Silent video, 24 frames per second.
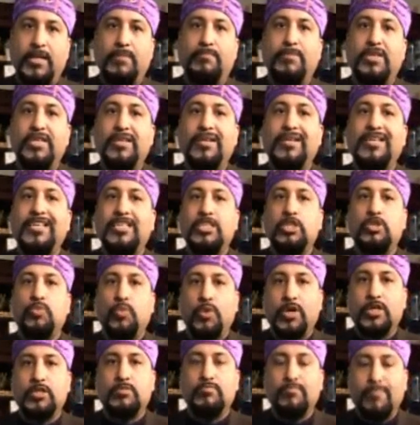And Middle East
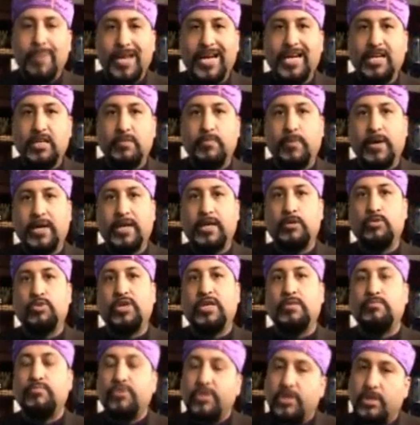was made by
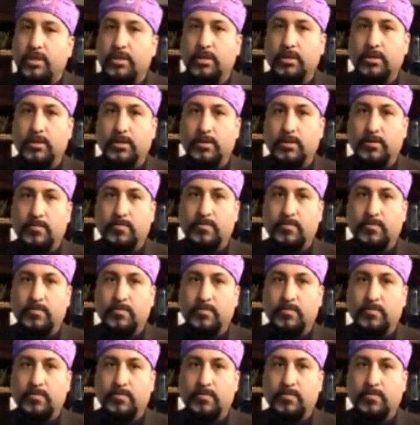Great Britain